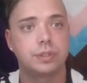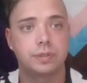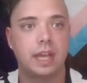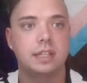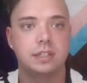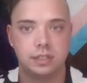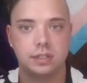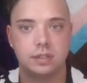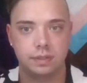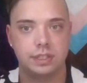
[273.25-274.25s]
So that's just
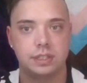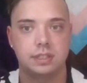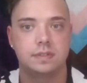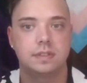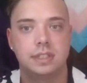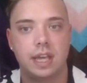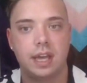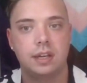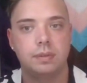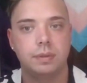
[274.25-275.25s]
the richness of the
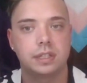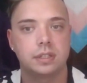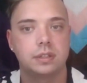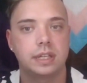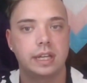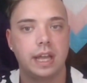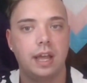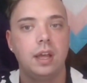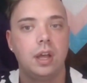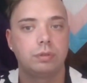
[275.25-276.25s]
data. We're also looking at
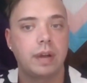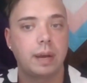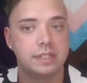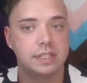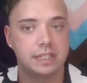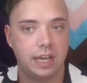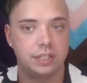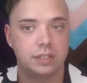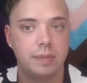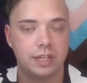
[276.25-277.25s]

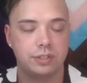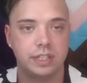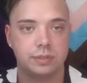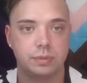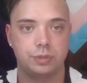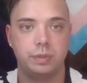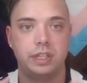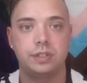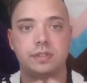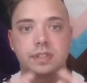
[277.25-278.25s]
representation metrics, which we
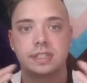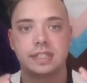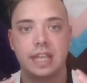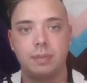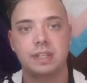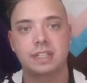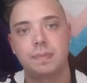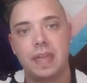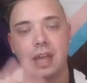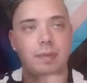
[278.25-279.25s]
can use the same,
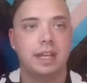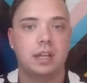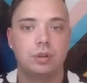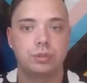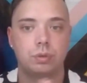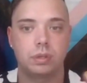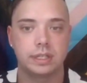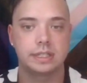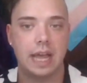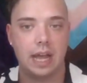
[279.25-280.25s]
except that might go
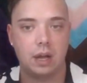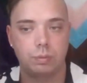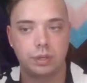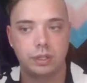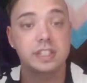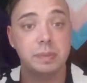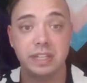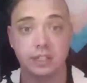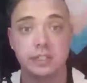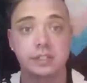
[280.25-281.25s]
towards our
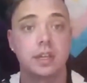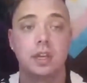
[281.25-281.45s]
speakers